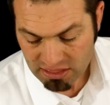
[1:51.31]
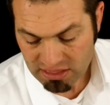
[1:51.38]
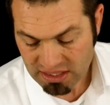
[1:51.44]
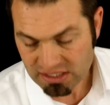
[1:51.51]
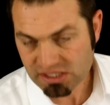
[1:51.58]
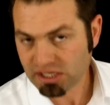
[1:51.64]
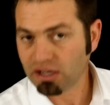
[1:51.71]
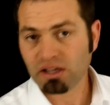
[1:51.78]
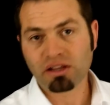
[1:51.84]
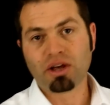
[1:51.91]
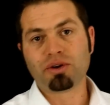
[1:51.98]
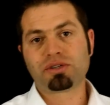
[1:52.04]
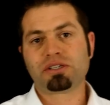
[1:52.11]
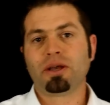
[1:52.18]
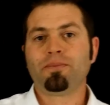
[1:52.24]
the
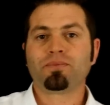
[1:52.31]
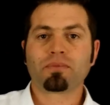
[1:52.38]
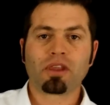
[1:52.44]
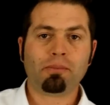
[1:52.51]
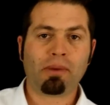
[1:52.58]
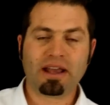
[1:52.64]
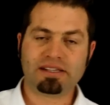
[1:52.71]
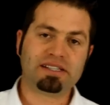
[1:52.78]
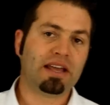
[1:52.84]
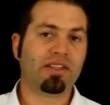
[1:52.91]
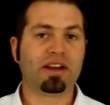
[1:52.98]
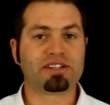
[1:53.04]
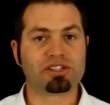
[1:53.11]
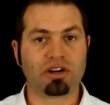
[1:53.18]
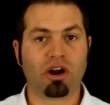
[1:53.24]
cellulose might say
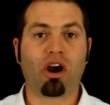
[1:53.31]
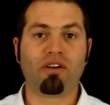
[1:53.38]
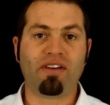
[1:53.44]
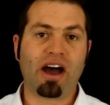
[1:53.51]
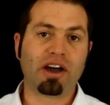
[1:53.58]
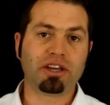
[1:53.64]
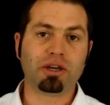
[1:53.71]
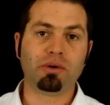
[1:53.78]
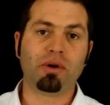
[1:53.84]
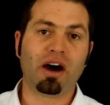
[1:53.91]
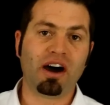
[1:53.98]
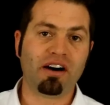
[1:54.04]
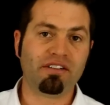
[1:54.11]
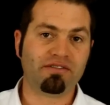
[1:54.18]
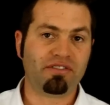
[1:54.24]
that it's an R value
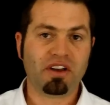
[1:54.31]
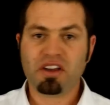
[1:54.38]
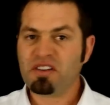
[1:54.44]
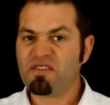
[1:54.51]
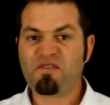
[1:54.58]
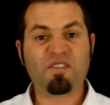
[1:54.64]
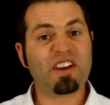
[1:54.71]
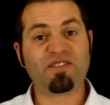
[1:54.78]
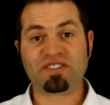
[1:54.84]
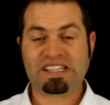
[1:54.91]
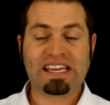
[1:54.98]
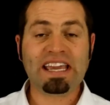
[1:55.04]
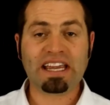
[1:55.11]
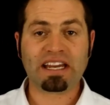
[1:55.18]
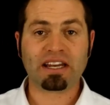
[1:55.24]
of
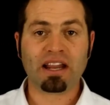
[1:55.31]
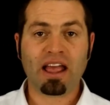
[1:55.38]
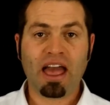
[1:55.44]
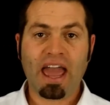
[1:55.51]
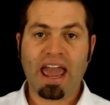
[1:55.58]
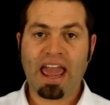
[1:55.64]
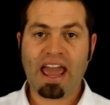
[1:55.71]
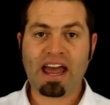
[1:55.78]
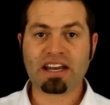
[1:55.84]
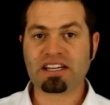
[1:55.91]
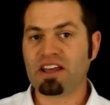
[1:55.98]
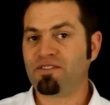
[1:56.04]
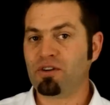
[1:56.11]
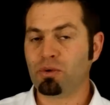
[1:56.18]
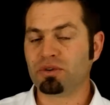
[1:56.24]
15,
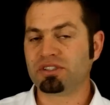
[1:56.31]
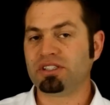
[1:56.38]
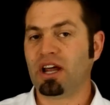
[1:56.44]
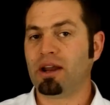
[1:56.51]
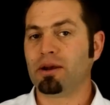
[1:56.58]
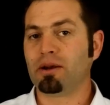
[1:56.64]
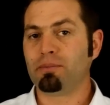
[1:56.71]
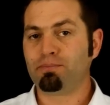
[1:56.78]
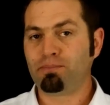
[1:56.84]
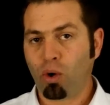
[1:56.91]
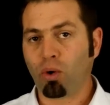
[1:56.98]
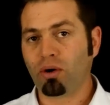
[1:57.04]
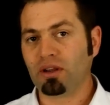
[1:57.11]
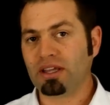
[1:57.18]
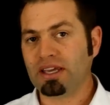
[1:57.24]
and if it was done
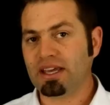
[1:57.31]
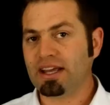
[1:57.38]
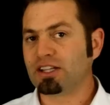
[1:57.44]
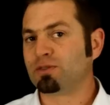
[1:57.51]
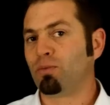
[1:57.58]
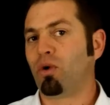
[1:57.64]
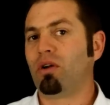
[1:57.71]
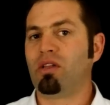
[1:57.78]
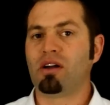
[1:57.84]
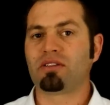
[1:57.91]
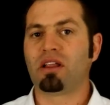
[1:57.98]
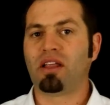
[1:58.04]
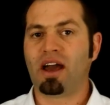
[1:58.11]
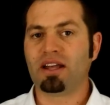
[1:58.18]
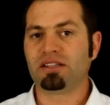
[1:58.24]
poorly, it's more along
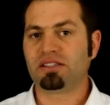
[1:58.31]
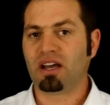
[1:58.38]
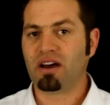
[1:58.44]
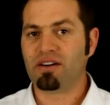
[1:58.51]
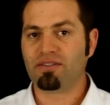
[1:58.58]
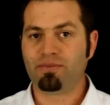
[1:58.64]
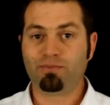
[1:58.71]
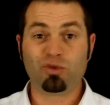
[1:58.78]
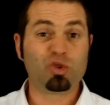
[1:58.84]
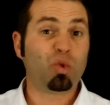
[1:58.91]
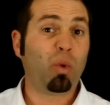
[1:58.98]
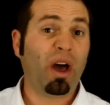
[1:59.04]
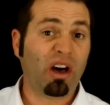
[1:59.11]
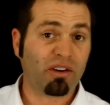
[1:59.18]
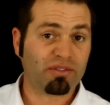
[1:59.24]
the lines of
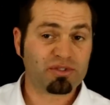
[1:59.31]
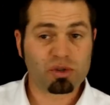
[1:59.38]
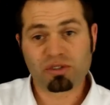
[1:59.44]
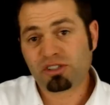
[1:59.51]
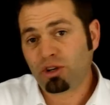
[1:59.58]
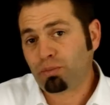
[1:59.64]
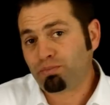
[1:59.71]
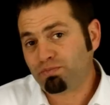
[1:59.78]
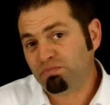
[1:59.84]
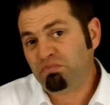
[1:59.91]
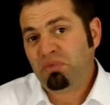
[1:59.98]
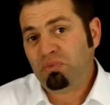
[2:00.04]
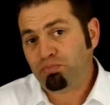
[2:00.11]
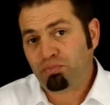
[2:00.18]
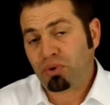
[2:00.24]
12. So it's still
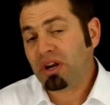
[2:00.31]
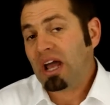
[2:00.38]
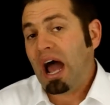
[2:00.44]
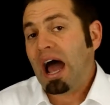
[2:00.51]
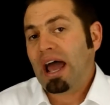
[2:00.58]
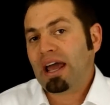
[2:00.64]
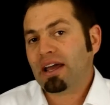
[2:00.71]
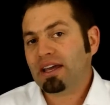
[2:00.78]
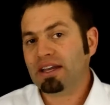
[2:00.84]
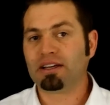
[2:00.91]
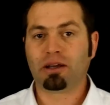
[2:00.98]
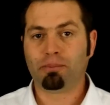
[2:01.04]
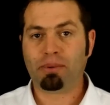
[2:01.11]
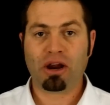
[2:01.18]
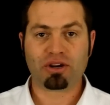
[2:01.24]
pretty high in
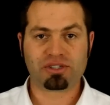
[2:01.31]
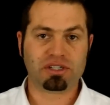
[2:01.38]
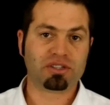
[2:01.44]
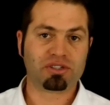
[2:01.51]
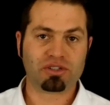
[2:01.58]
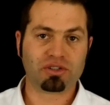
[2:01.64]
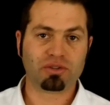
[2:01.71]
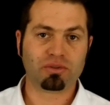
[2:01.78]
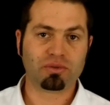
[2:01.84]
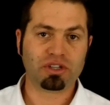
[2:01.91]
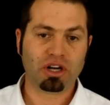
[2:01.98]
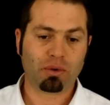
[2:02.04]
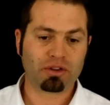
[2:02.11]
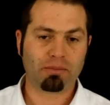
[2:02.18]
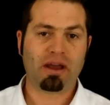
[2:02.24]
comparison to
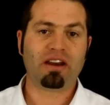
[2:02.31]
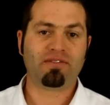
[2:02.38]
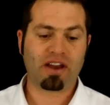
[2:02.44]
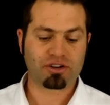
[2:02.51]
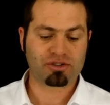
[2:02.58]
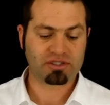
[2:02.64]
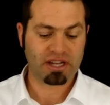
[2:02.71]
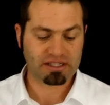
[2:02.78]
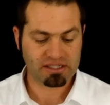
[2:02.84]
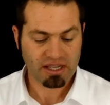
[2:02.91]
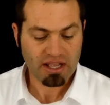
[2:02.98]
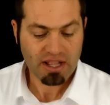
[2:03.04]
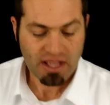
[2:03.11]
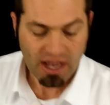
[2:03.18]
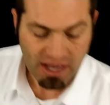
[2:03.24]
you know what the manufacturer
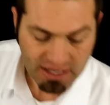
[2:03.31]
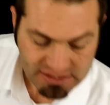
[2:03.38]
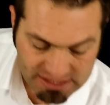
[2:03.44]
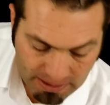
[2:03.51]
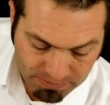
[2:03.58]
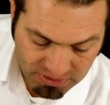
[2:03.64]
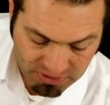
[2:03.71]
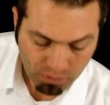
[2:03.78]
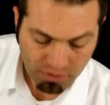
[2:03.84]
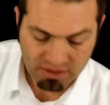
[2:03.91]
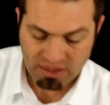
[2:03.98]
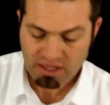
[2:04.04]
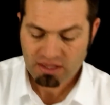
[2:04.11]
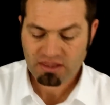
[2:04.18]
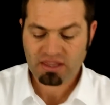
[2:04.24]
states. Uh, same
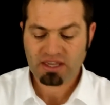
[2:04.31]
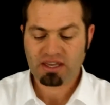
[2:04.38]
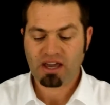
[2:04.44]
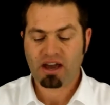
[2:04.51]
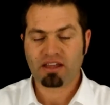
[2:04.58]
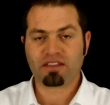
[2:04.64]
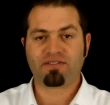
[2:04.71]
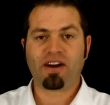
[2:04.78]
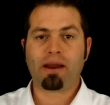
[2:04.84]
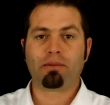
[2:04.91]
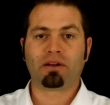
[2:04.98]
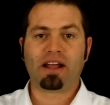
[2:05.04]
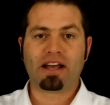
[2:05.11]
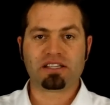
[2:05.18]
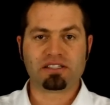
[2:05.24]
with the uh, the
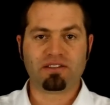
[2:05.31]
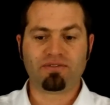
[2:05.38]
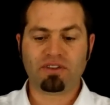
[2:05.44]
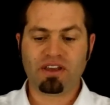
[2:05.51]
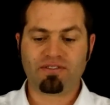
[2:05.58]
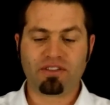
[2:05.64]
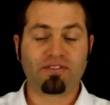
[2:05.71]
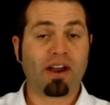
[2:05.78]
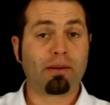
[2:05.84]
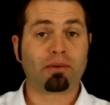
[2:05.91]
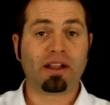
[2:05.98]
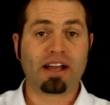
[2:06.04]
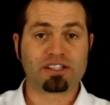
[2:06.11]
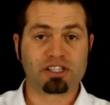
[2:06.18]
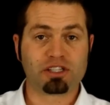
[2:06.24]
fiberglass. If, if the
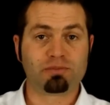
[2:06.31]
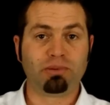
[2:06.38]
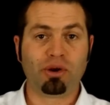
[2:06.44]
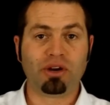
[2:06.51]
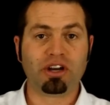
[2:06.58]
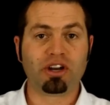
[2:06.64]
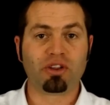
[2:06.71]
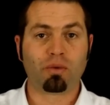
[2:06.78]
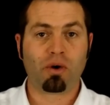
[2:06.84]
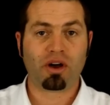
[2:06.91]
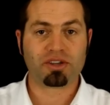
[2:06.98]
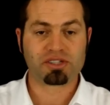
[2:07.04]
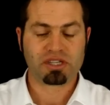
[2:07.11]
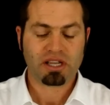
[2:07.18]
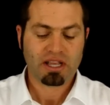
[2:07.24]
fiberglass is blown into the
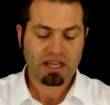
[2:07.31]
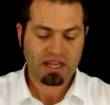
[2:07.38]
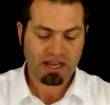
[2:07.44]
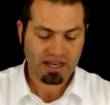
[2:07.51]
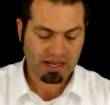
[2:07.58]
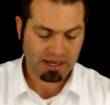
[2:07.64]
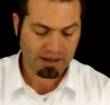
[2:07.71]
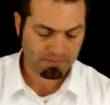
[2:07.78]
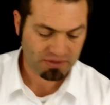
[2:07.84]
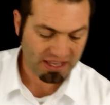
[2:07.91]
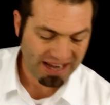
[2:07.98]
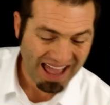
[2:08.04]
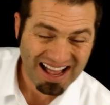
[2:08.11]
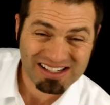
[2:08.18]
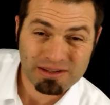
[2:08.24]
walls, um,
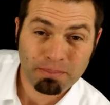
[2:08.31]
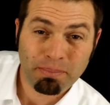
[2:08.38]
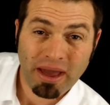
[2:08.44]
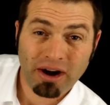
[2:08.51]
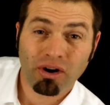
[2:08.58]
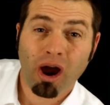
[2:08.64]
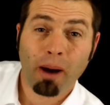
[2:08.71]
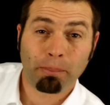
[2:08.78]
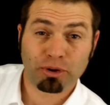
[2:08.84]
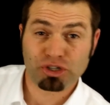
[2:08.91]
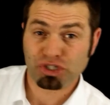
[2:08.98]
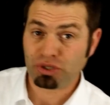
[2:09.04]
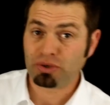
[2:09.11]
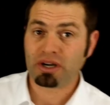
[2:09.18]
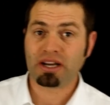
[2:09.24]
it has a better
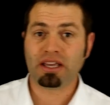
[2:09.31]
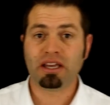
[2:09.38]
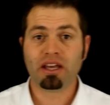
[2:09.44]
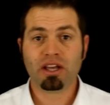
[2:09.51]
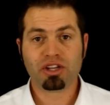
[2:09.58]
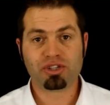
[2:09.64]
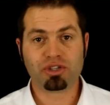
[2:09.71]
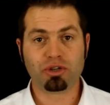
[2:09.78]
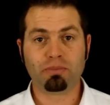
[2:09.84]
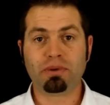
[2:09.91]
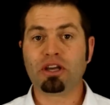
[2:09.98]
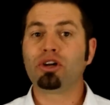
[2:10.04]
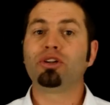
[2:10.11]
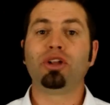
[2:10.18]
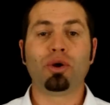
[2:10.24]
opportunity to
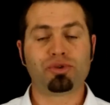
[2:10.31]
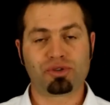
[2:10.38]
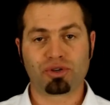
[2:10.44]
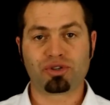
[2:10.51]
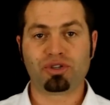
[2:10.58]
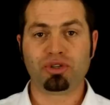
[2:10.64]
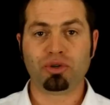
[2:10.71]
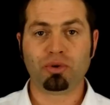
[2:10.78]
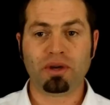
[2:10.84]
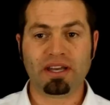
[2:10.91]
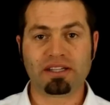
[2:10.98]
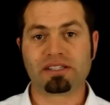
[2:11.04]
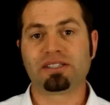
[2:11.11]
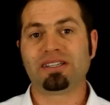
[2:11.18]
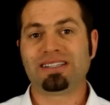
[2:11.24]
be closer to
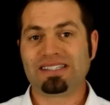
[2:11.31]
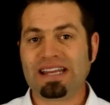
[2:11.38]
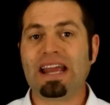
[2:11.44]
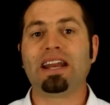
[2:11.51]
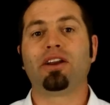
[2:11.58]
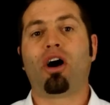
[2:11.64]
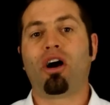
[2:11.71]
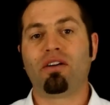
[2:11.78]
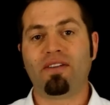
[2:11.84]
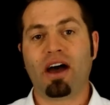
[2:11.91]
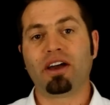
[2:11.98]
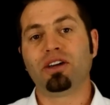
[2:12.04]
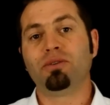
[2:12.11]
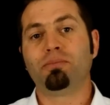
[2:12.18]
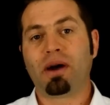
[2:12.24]
its stated R
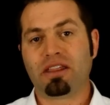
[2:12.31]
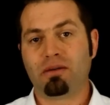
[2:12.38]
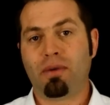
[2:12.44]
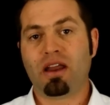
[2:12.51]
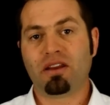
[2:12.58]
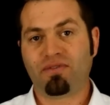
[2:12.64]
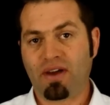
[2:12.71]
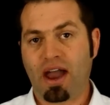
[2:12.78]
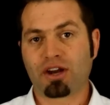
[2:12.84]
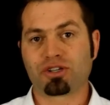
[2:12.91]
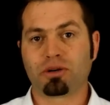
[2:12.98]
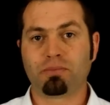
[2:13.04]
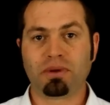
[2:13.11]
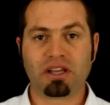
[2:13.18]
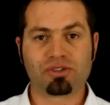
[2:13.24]
value by the
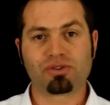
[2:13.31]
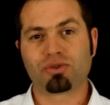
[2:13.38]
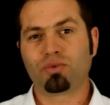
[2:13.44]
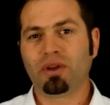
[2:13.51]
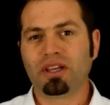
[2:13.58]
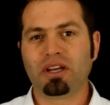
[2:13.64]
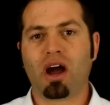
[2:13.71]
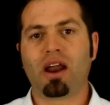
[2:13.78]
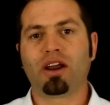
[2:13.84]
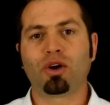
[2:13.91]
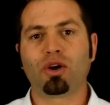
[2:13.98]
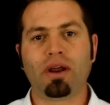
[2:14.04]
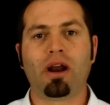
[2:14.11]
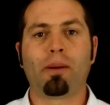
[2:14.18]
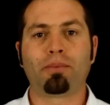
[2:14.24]
manufacturer because there's really not a
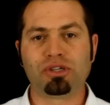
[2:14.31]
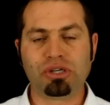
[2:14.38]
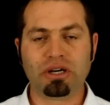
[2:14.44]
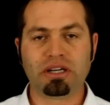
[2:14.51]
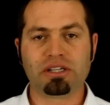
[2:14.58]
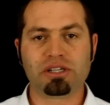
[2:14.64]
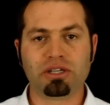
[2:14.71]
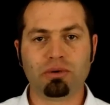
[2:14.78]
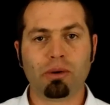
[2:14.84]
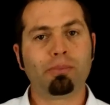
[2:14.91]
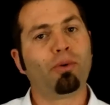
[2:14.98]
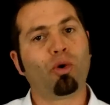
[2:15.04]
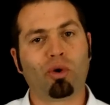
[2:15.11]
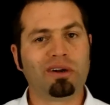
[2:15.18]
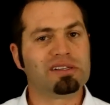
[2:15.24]
great opportunity to do a
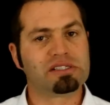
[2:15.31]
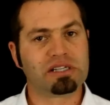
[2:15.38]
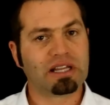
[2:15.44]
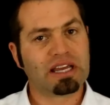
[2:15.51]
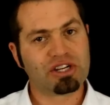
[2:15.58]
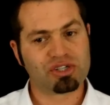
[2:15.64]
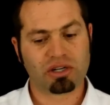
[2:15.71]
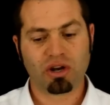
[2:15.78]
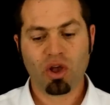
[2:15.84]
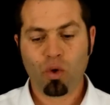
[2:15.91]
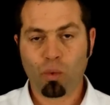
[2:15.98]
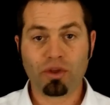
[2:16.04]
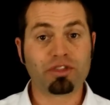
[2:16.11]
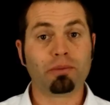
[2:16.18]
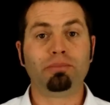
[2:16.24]
poor installation
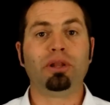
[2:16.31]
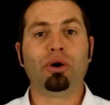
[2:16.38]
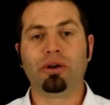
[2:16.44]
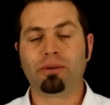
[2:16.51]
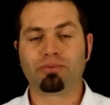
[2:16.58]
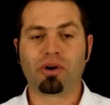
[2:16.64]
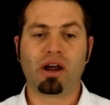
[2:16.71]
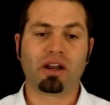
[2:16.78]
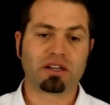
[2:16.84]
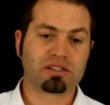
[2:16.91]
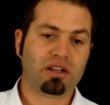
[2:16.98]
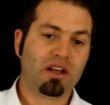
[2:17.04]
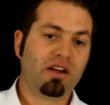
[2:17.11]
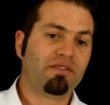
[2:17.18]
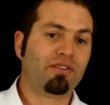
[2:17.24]
with the blown in
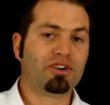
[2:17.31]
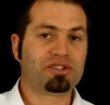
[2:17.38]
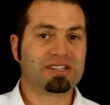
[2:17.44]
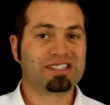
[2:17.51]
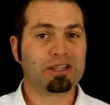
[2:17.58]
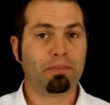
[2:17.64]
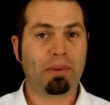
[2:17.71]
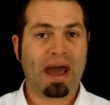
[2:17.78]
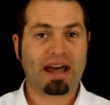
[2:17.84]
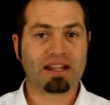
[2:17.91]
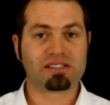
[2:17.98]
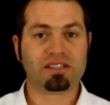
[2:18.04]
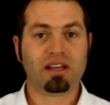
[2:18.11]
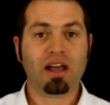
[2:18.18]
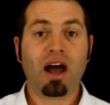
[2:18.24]
products versus the
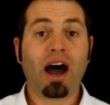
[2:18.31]
batts.